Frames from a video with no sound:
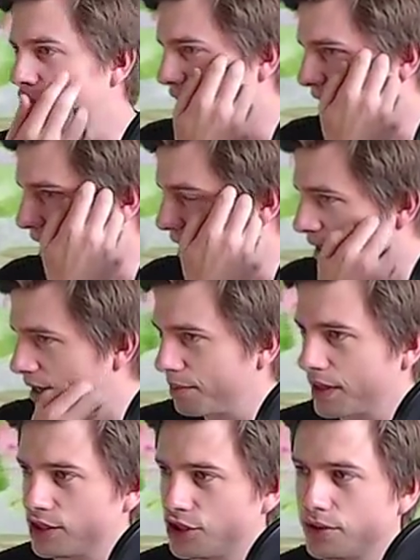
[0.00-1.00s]
again, I'm
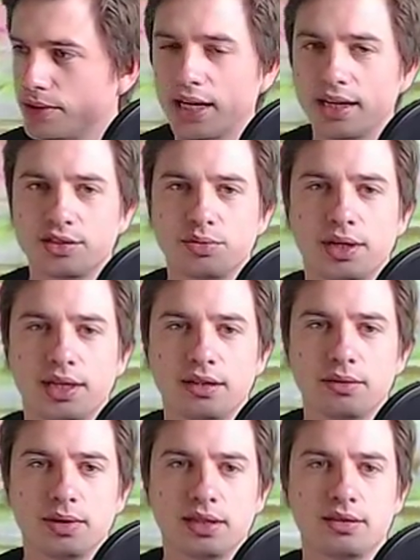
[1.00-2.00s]
gonna show you guys
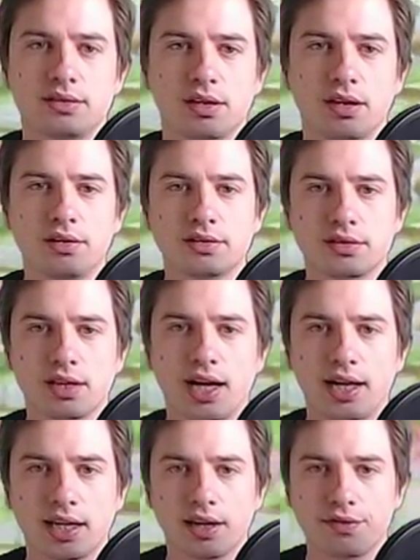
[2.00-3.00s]
what this looks
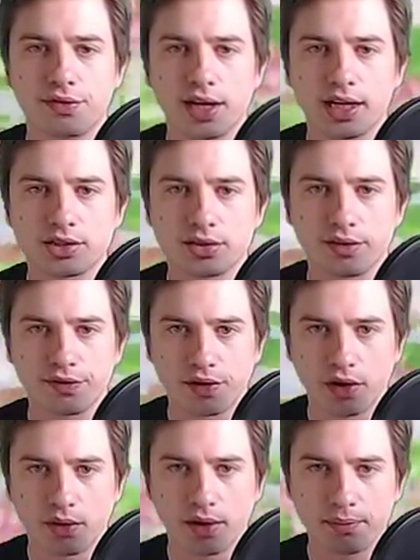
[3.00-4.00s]
like if we actually follow up.